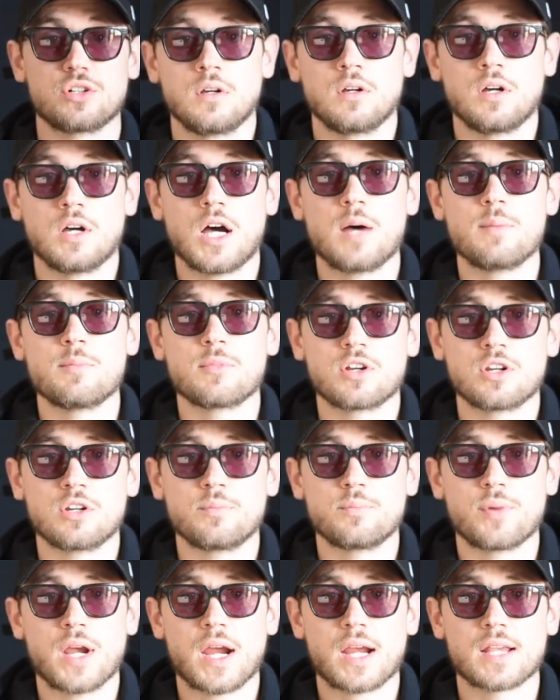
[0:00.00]
I'm gonna
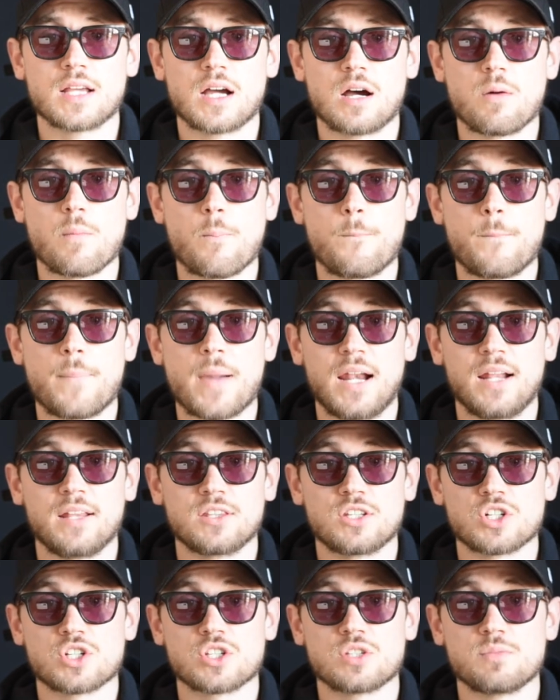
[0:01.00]
break down
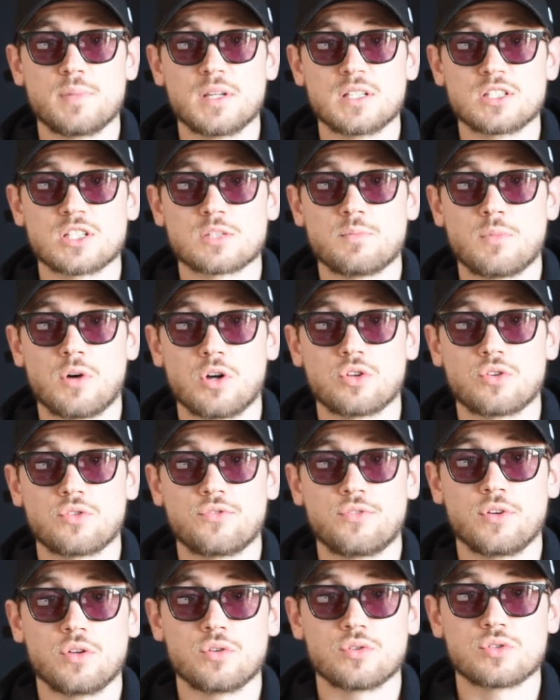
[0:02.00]
Palantir's business model for
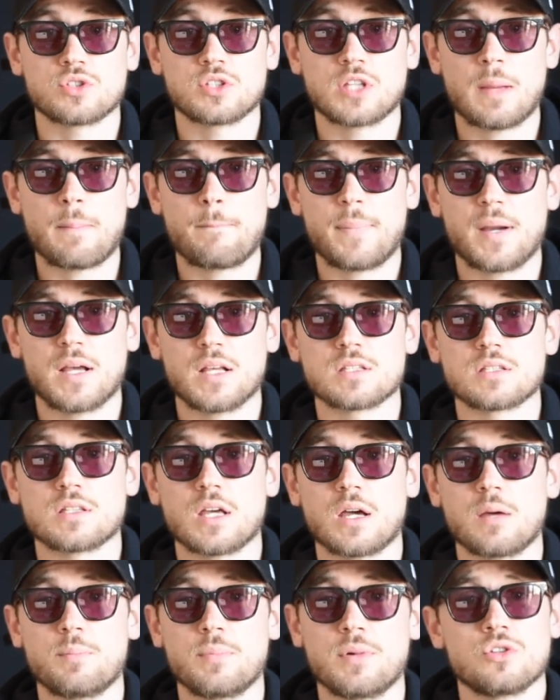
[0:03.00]
you step by
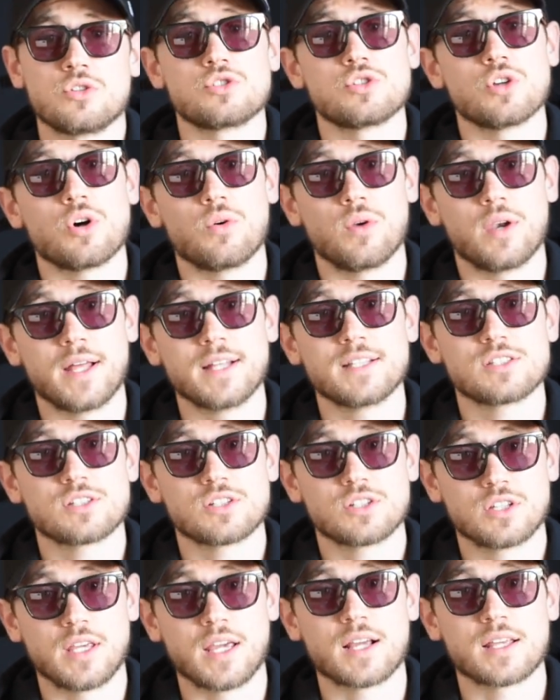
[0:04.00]
step, so let's
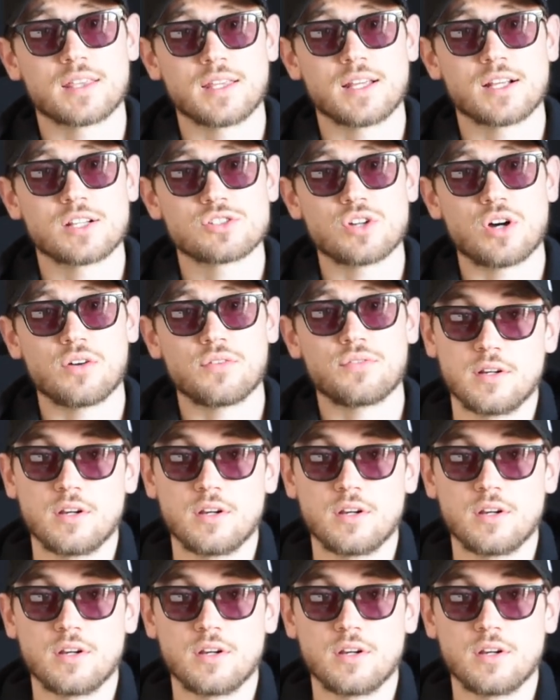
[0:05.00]
kick things off.